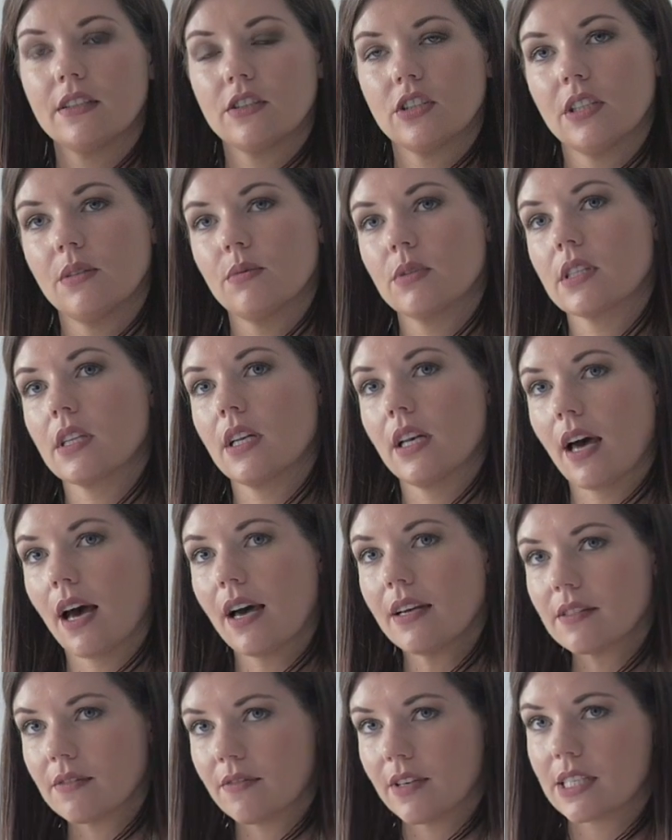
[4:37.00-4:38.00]
She was the
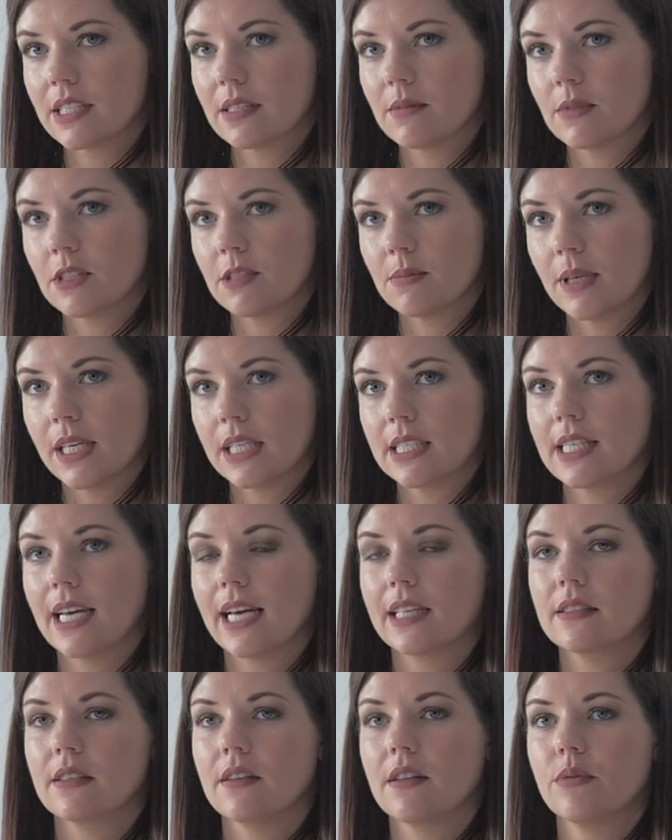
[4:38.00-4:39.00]
last victim to be
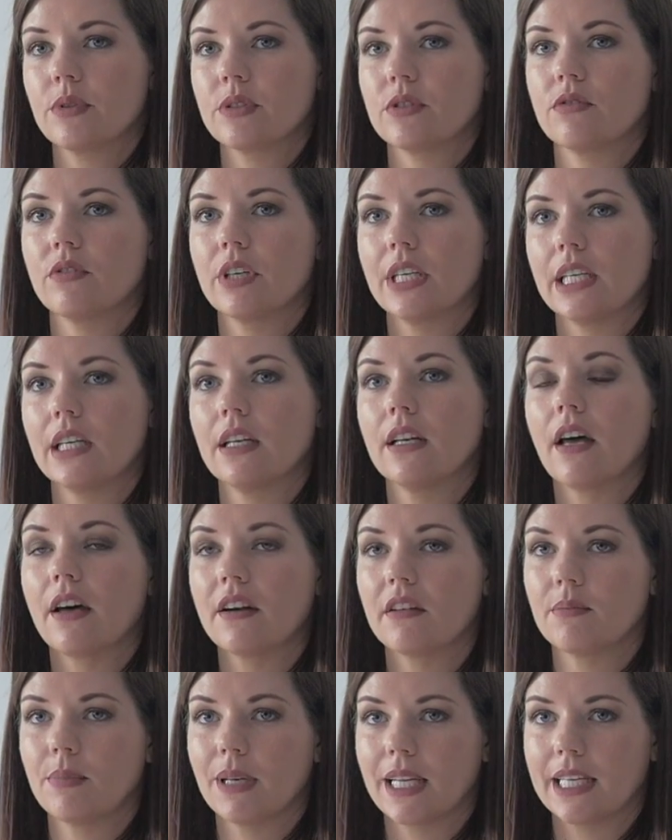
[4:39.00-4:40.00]
attacked, and there was already a lot
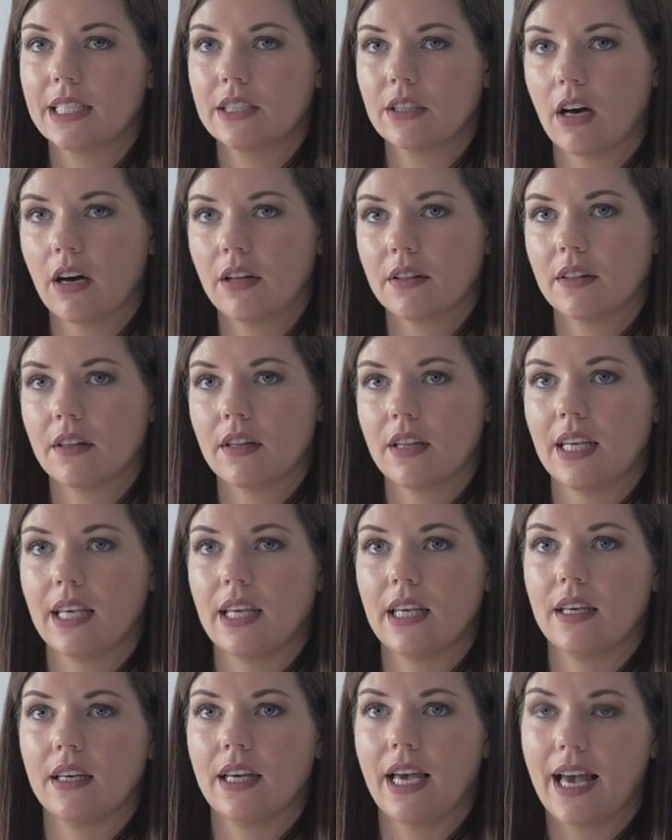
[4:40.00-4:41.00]
of blood on
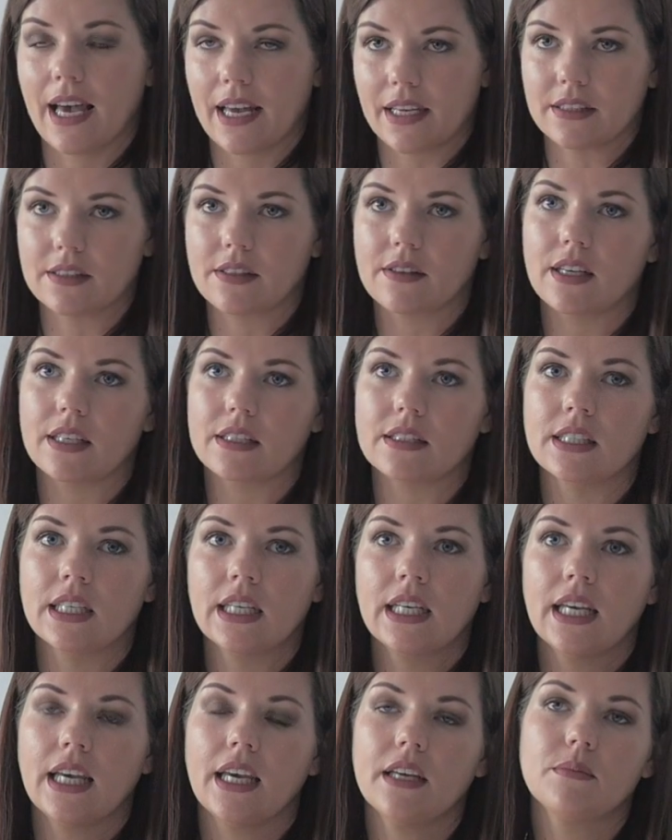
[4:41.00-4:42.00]
the axe, that
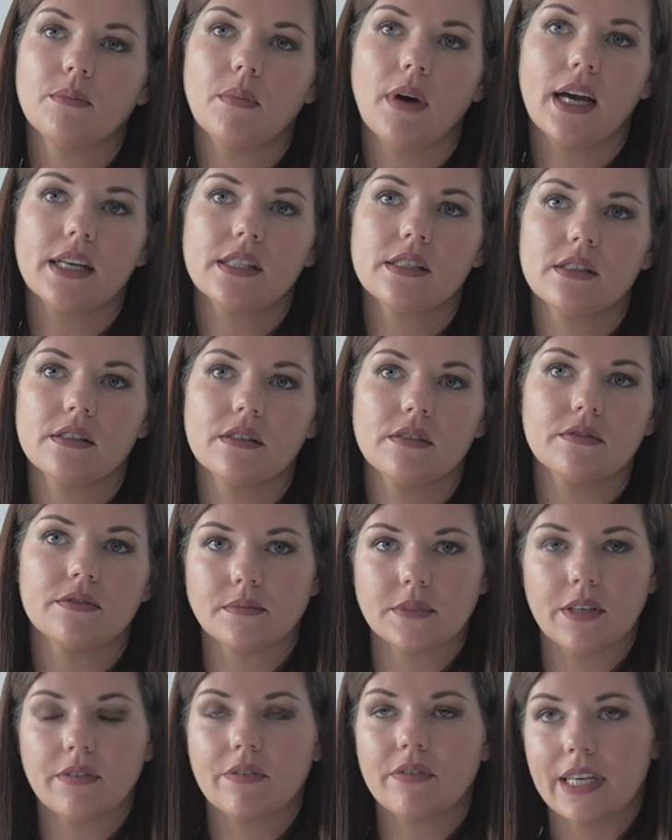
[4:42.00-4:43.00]
it might have
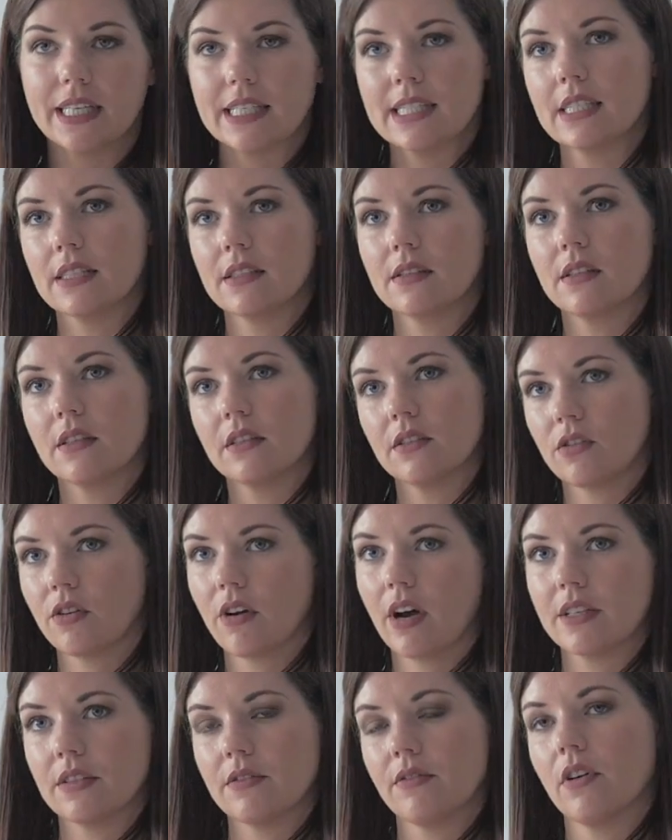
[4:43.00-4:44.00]
affected the
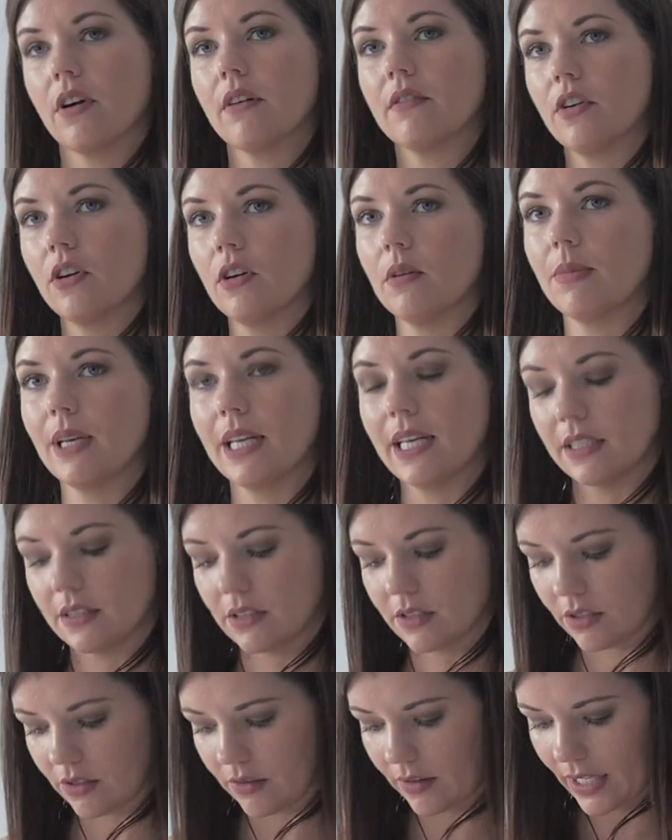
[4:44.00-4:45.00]
transfer of her blood
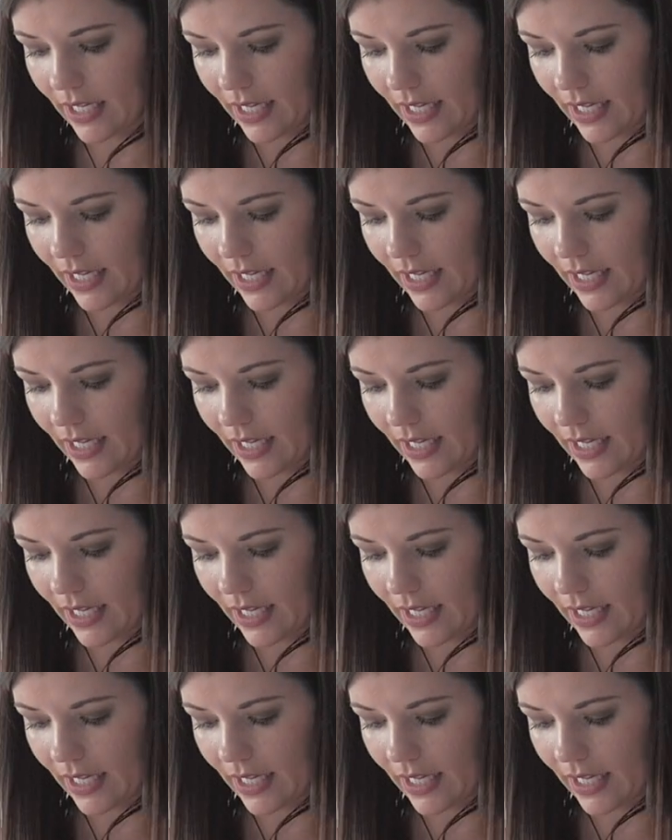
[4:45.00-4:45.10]
to the